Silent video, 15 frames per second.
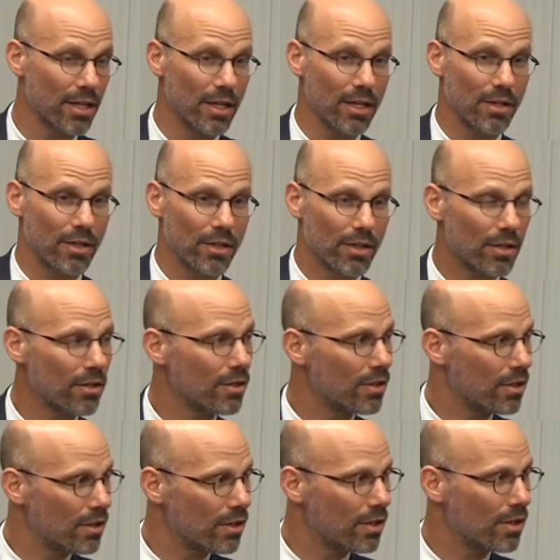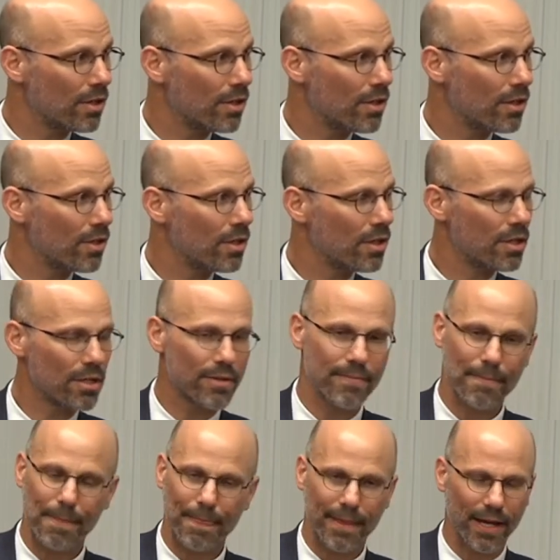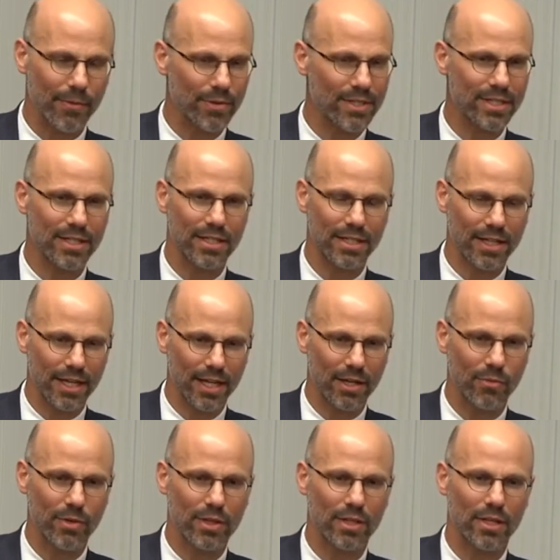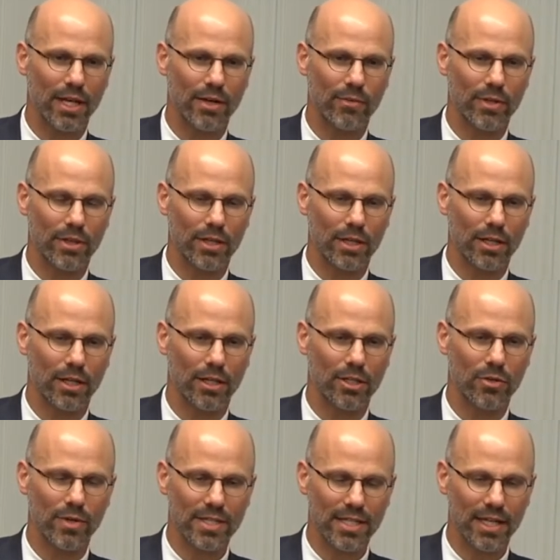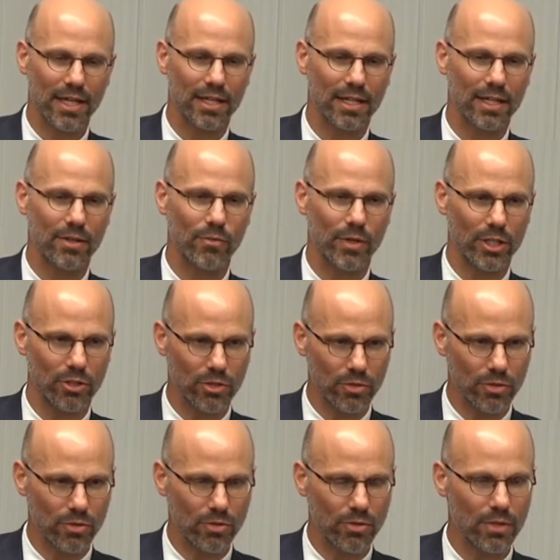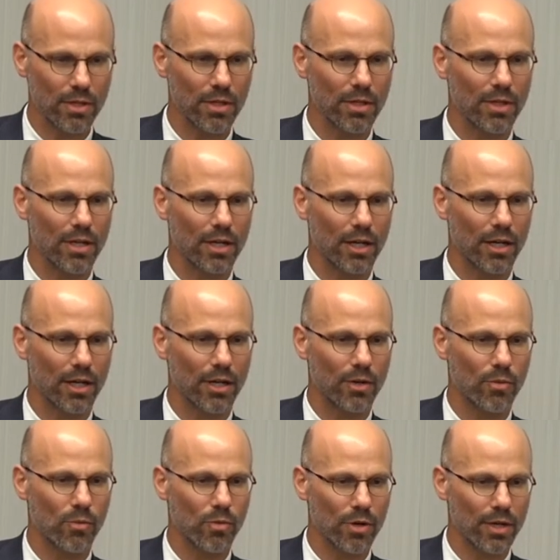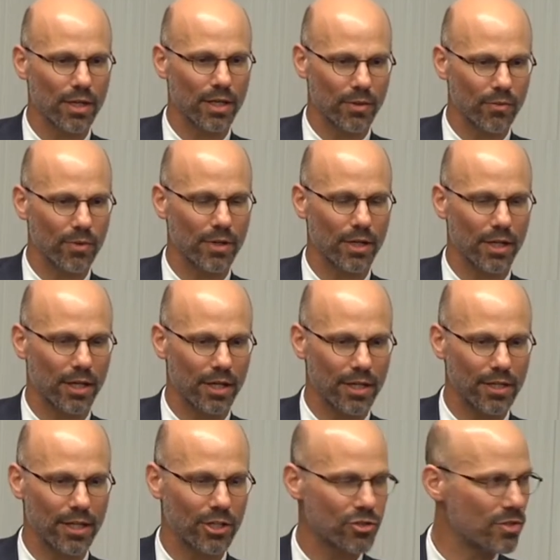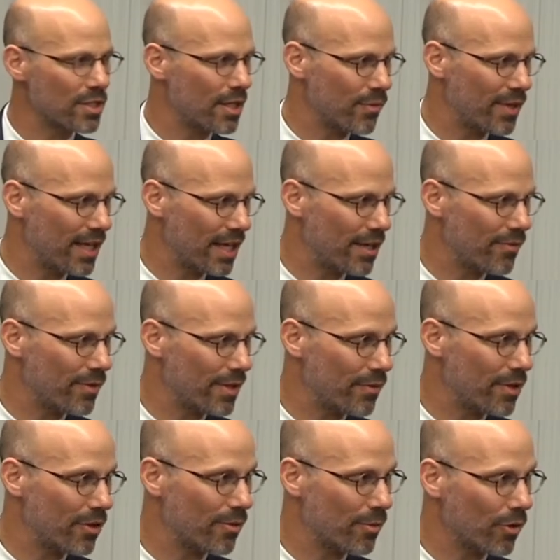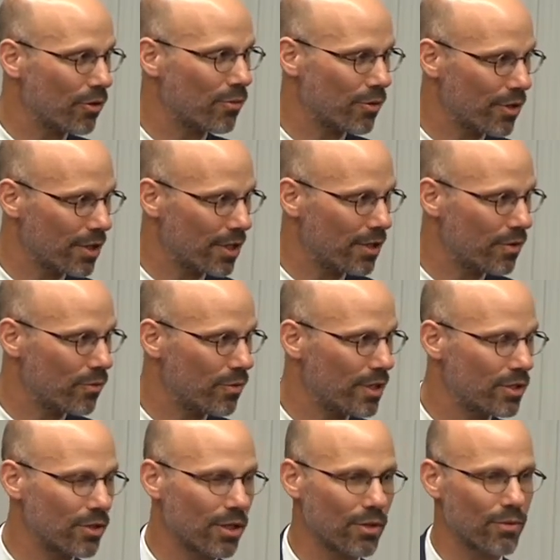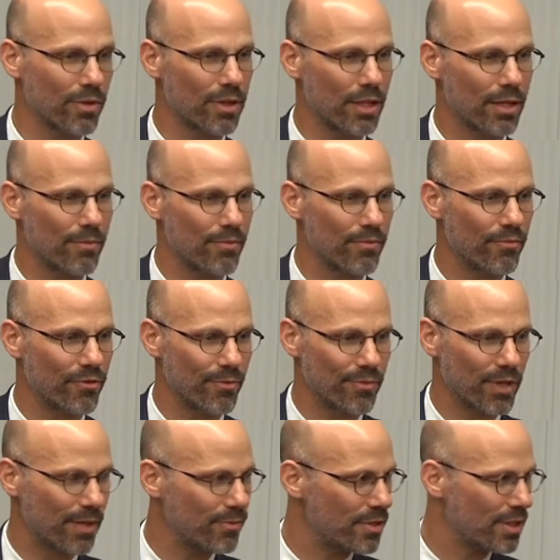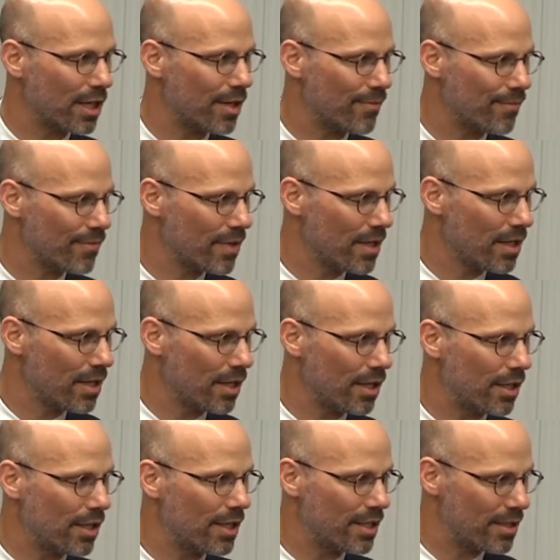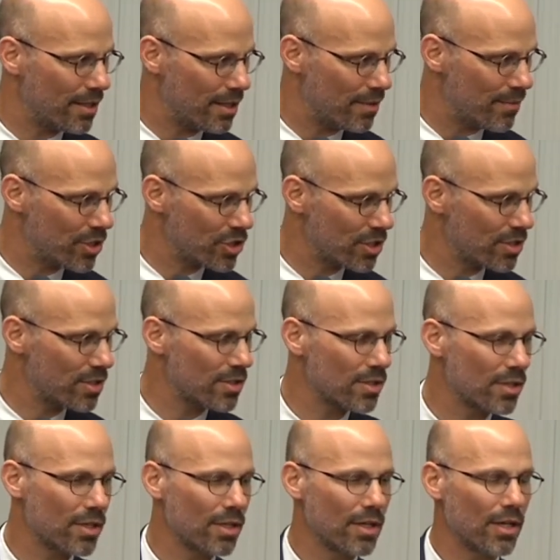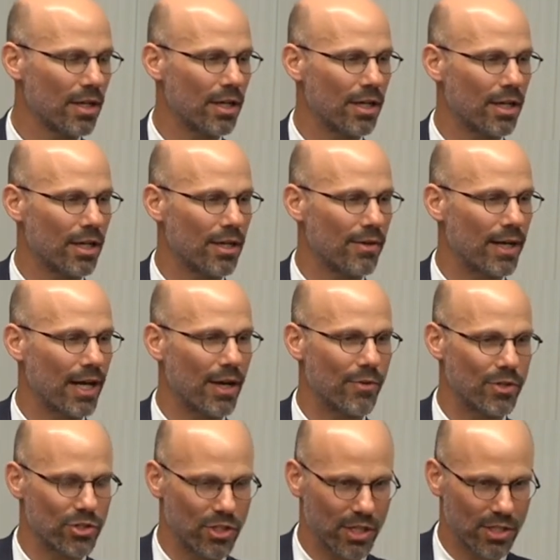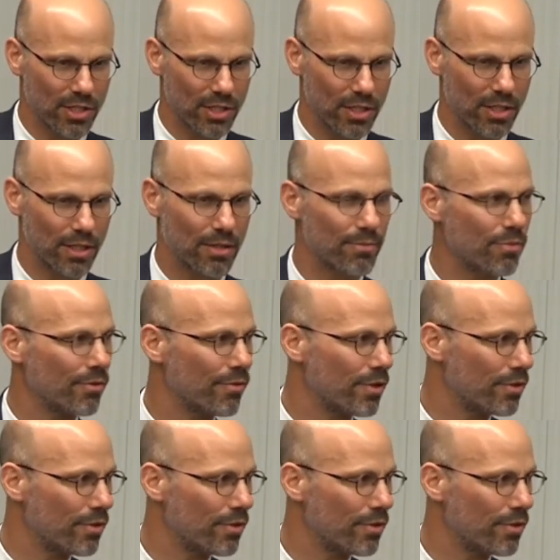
To work with TDA or AID? Not with TDA, with and with the USAID, we do uh, work uh, in the countries that we that we are both working. We talk with them from time sure. to time uh, in the missions. Uh, I was just in Peru. you have to get Peru.